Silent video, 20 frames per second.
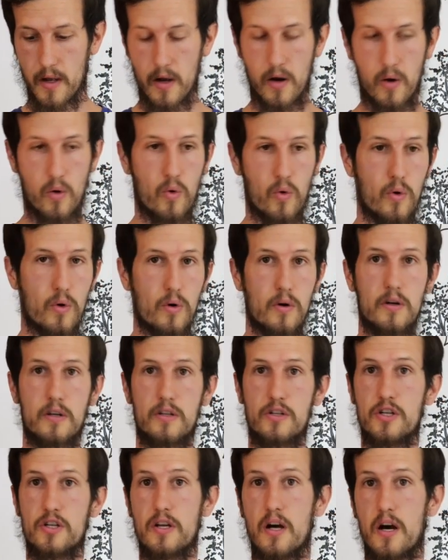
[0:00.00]
or
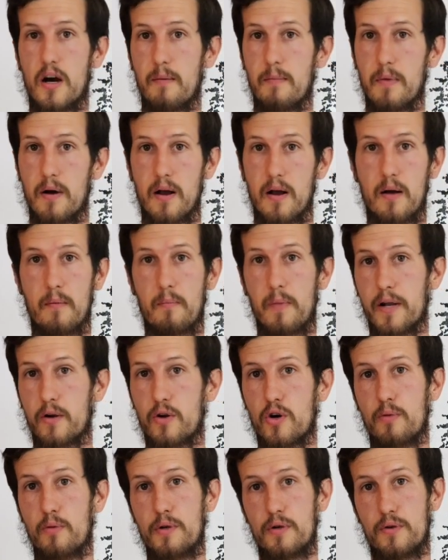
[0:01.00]
Jadam
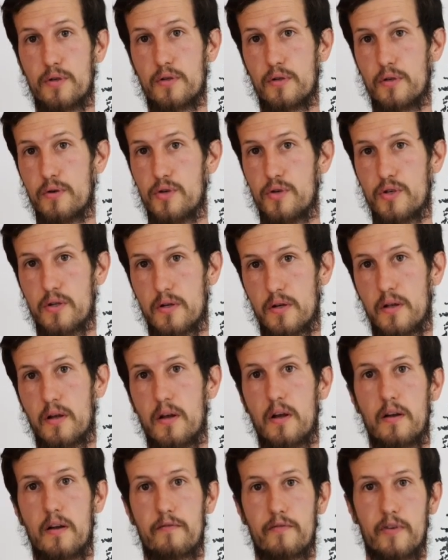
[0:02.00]
microbial solution
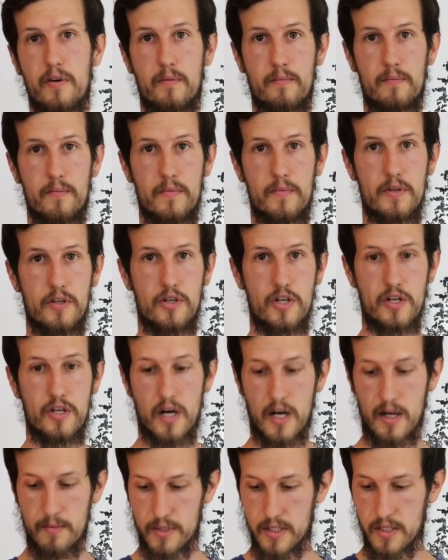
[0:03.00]
from the
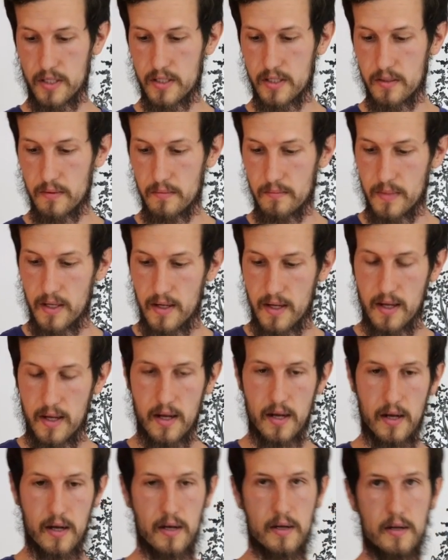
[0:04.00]
Jadam system,
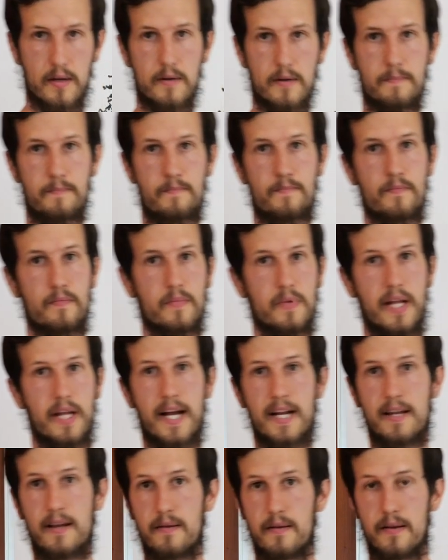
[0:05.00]

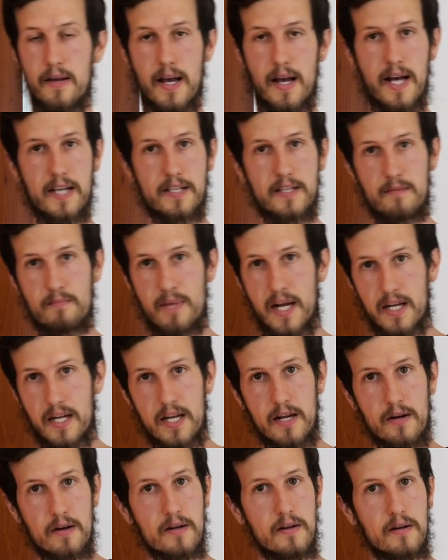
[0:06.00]
lactic acid
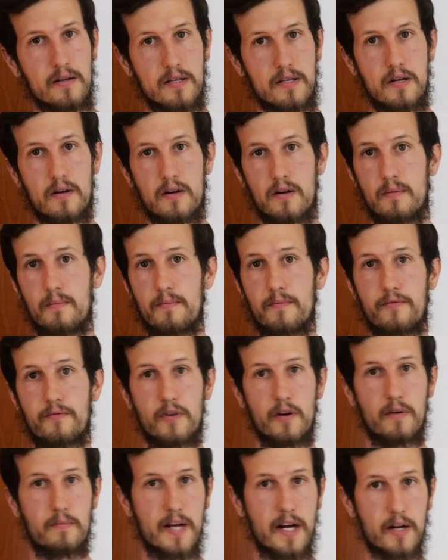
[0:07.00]
bacteria serum
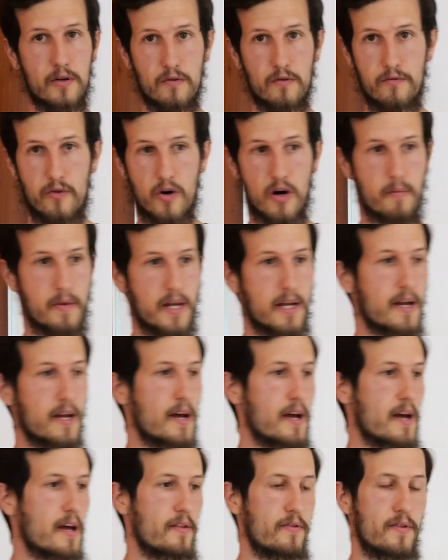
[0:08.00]
from natural farming.
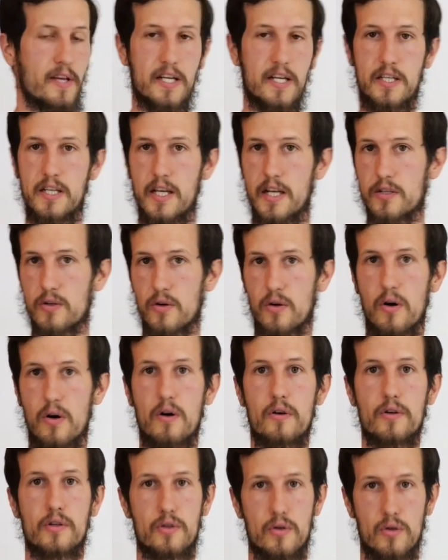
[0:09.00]
These things are
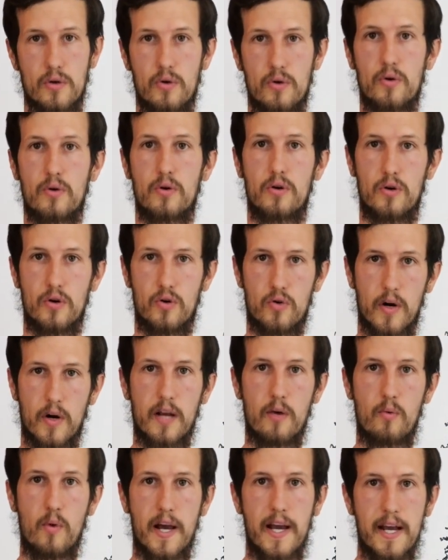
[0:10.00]
also
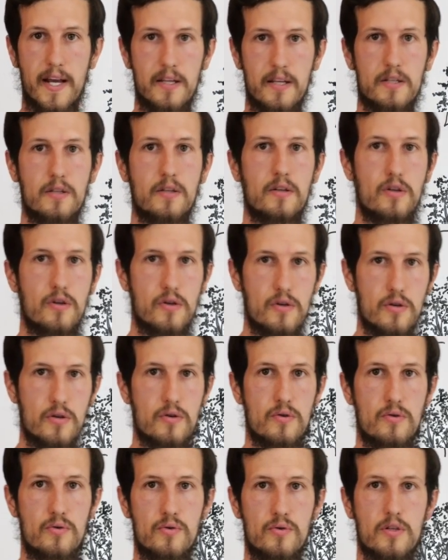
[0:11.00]
great ways to
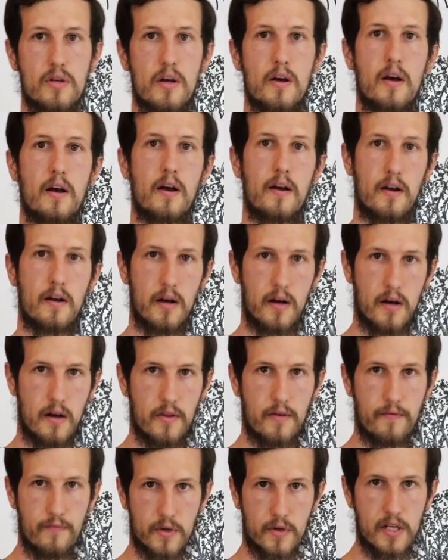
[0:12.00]
use
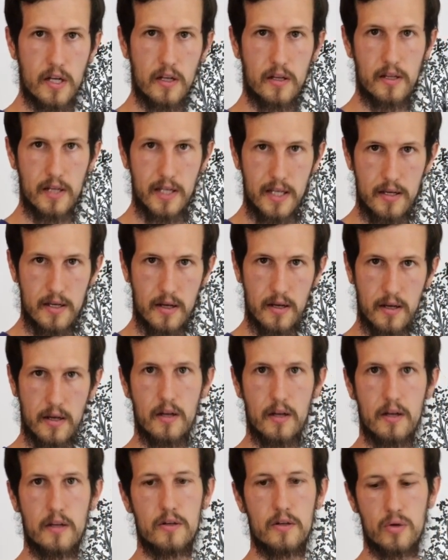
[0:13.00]
the fertility
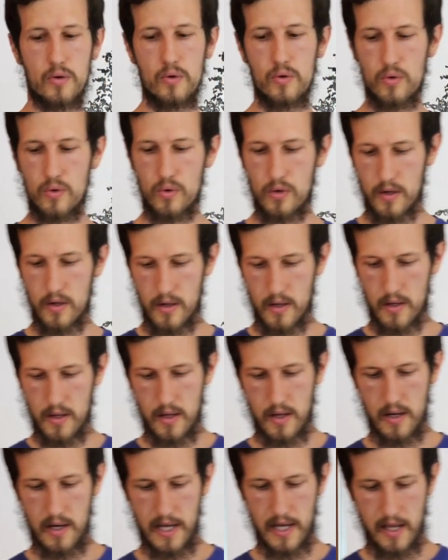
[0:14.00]
tool
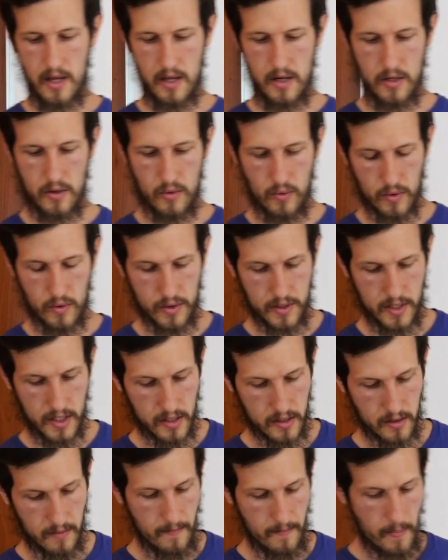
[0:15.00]
in your
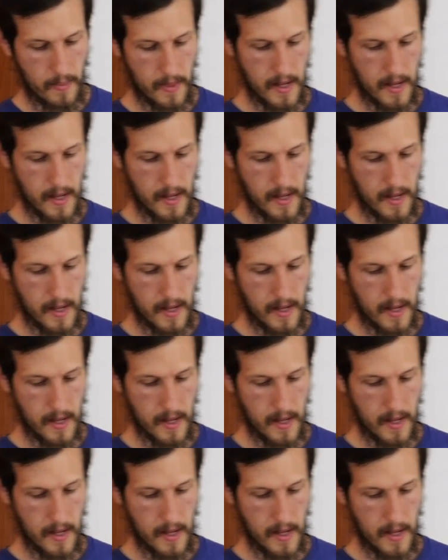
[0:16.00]
system.